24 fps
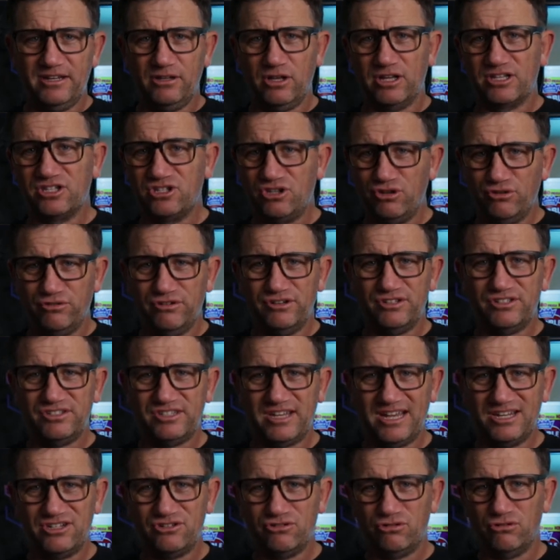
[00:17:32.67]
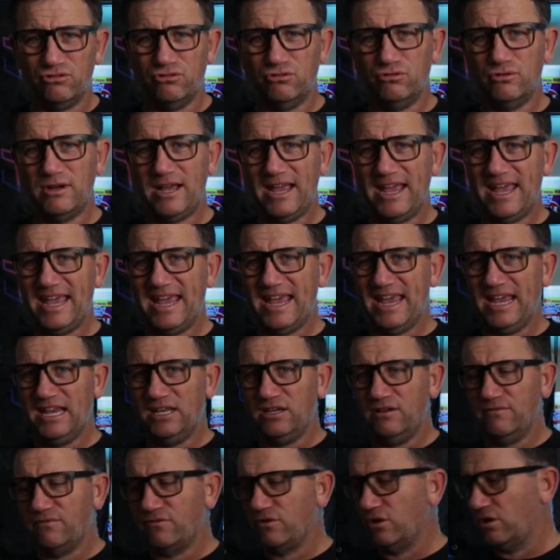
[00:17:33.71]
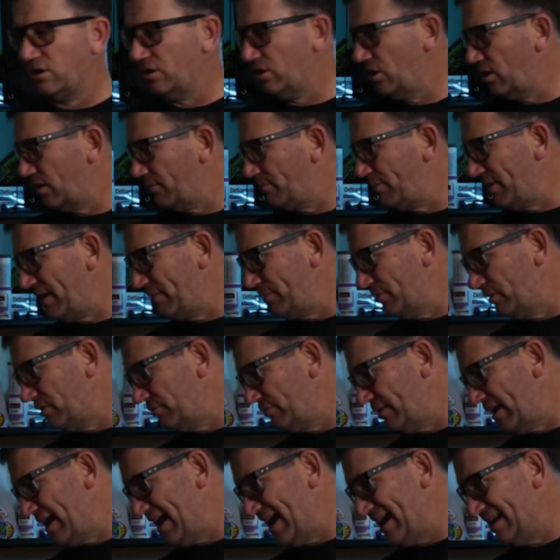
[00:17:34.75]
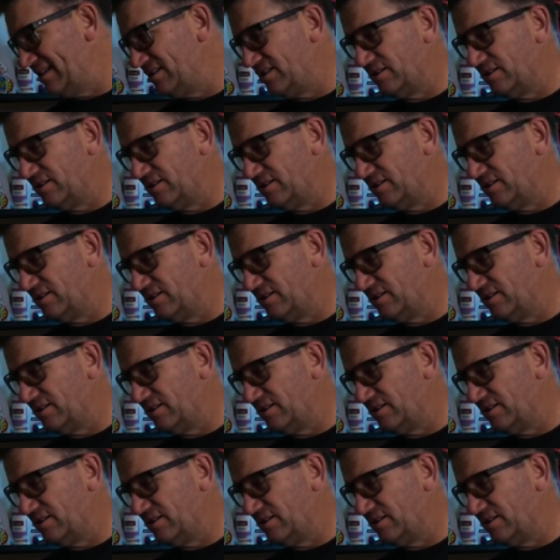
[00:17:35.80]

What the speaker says: like Tourist Central and you've got a lot of people around,